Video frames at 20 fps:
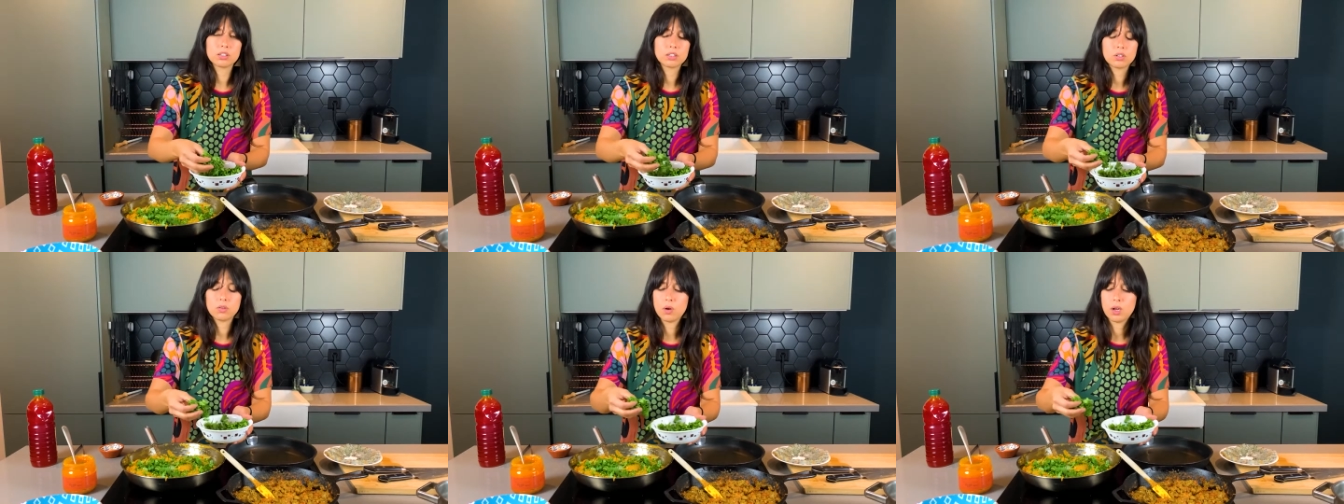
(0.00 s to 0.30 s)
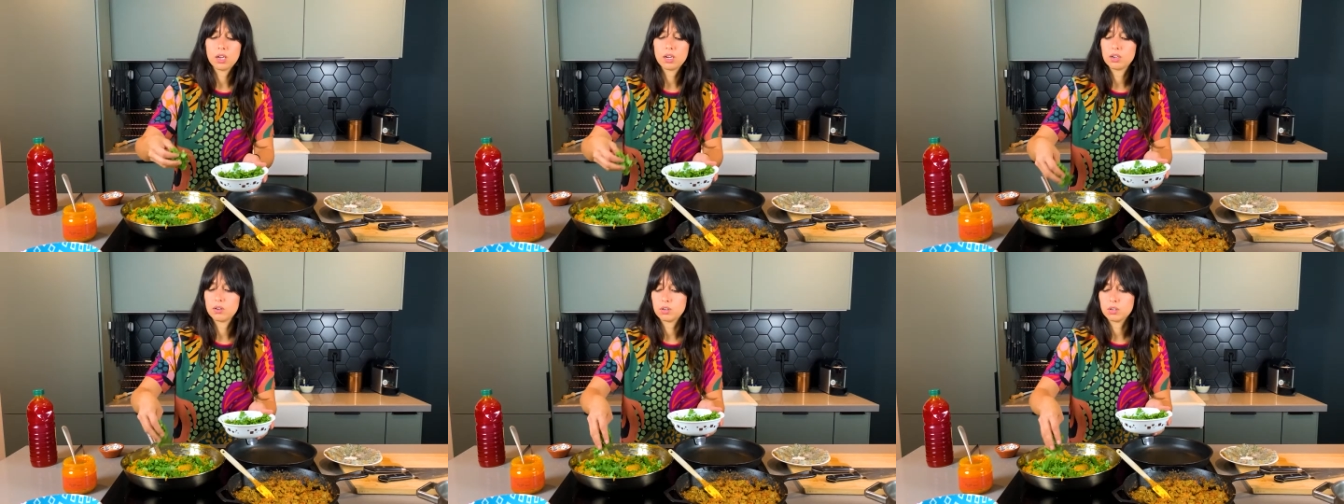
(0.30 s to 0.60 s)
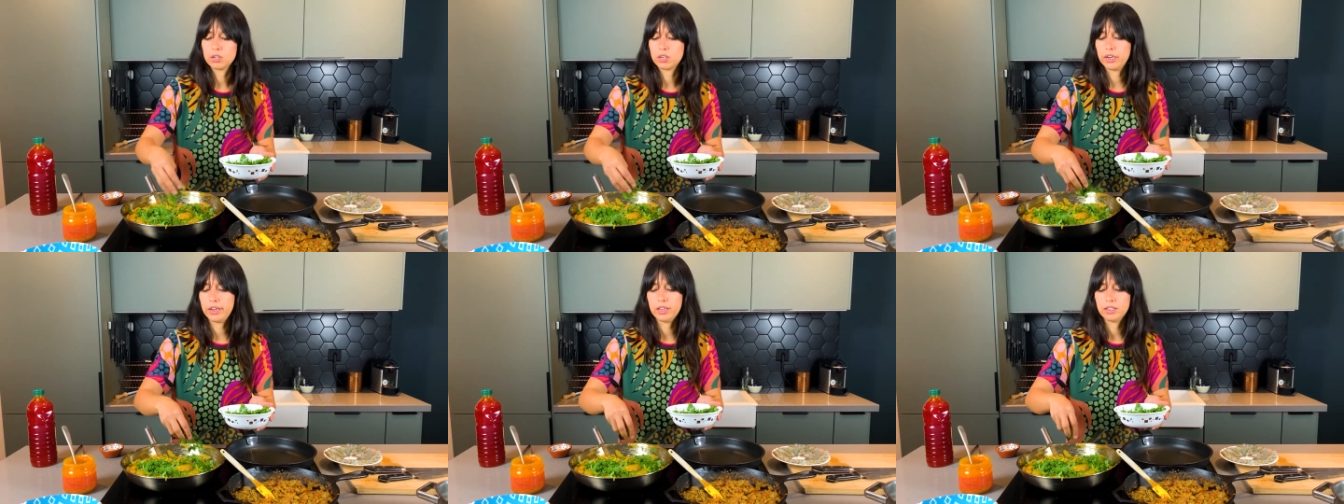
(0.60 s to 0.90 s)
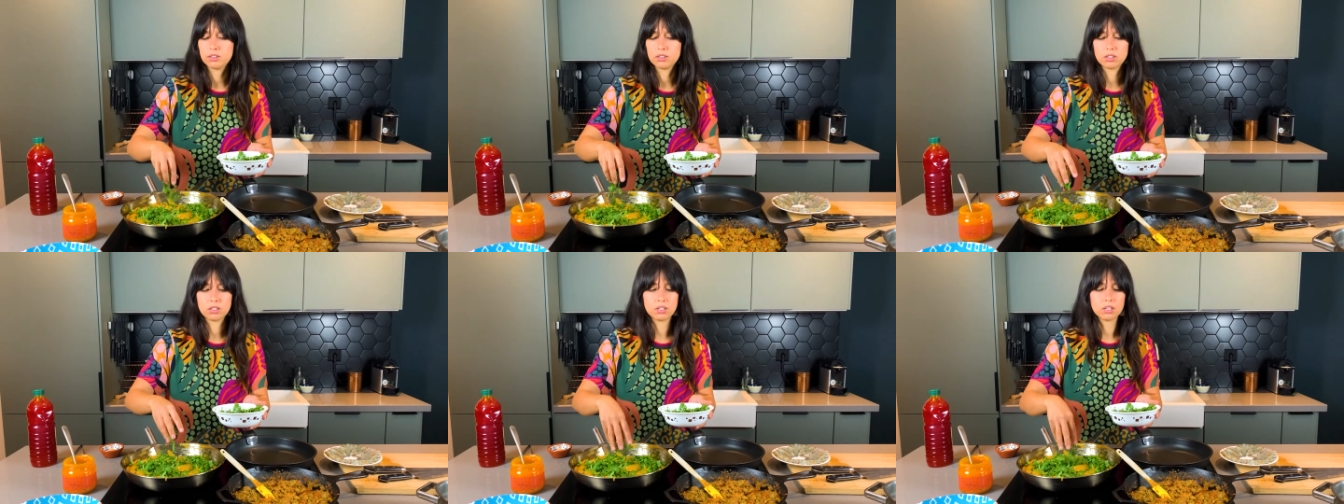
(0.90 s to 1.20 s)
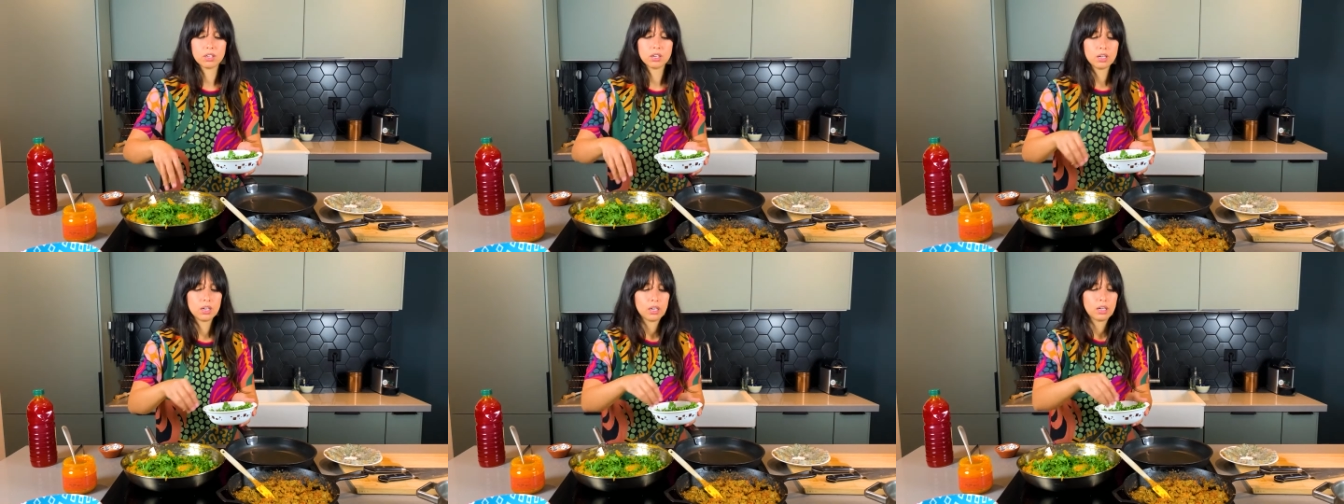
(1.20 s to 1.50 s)
don't add
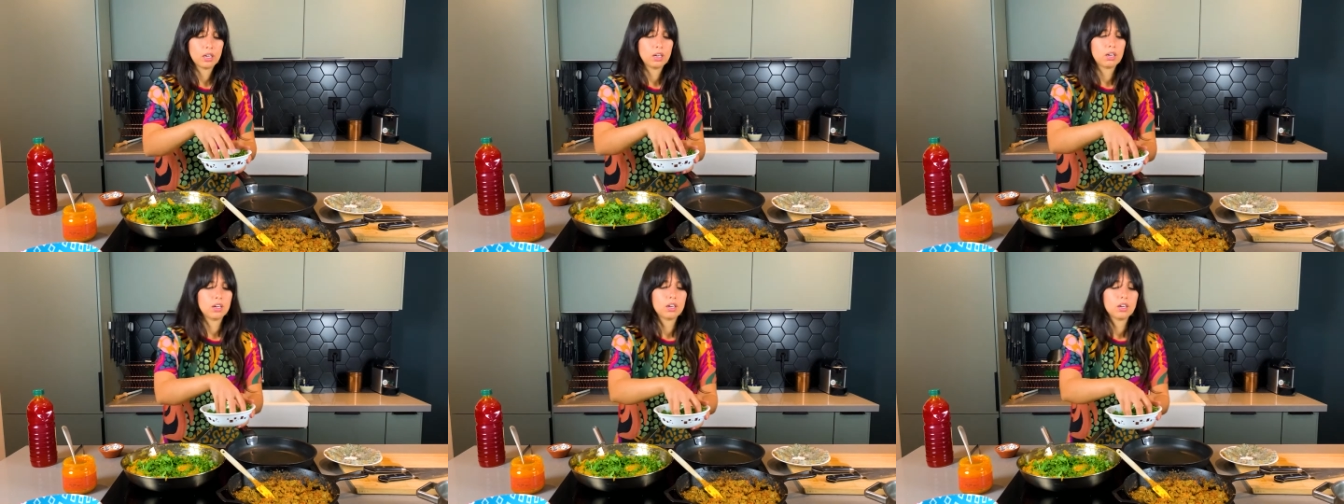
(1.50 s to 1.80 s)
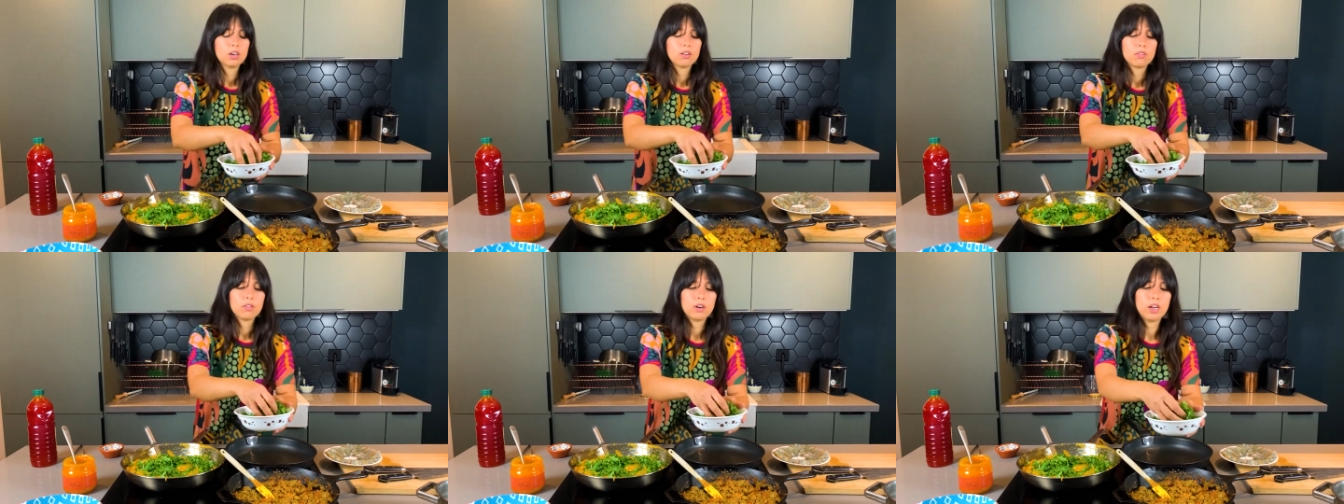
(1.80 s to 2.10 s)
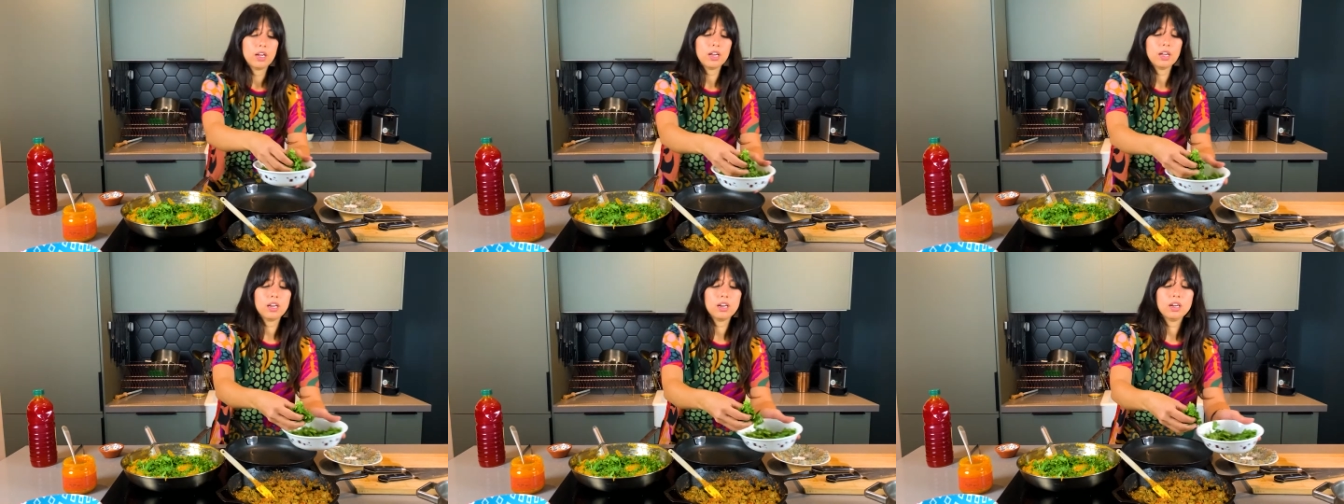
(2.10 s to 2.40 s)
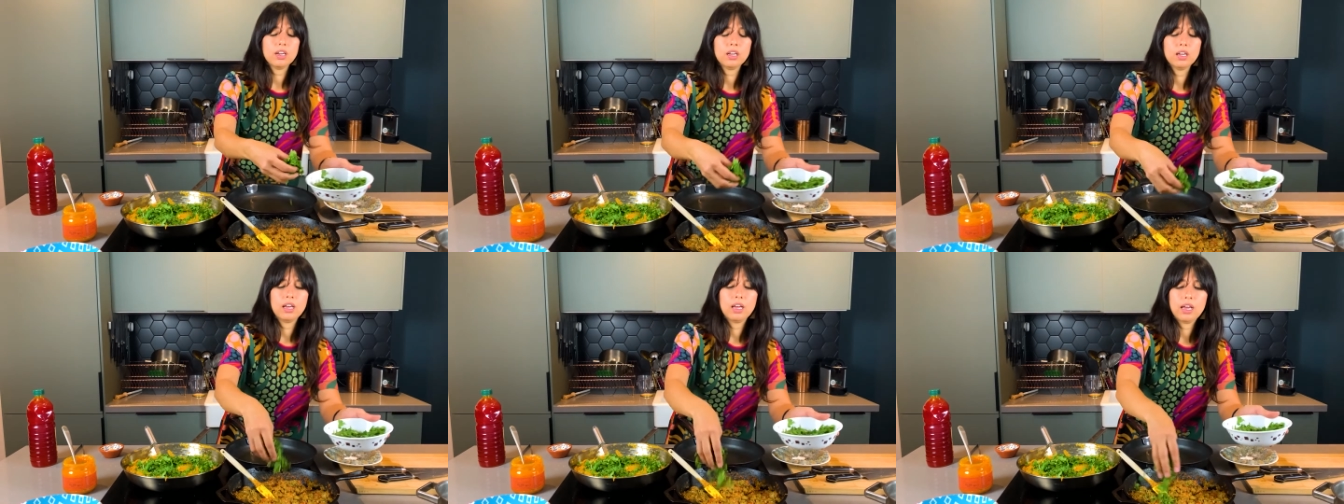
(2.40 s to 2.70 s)
coriander, right?